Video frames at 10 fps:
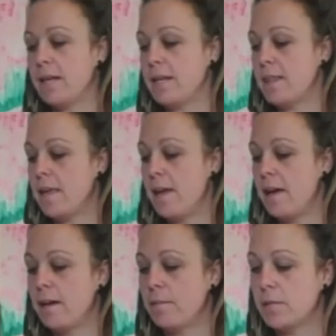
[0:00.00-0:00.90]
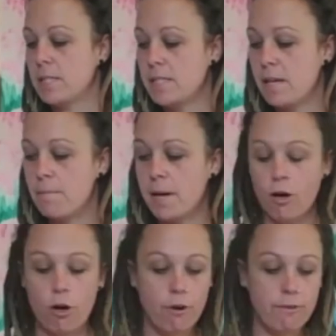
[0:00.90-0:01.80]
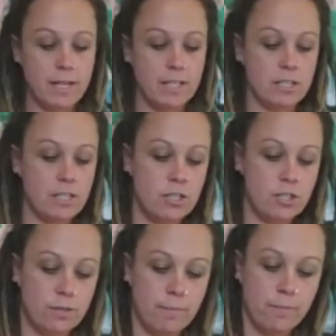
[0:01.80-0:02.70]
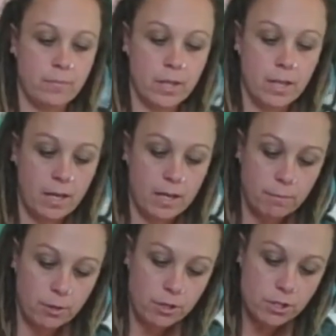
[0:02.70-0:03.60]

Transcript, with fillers: And then I'm going to take my orange and I'm going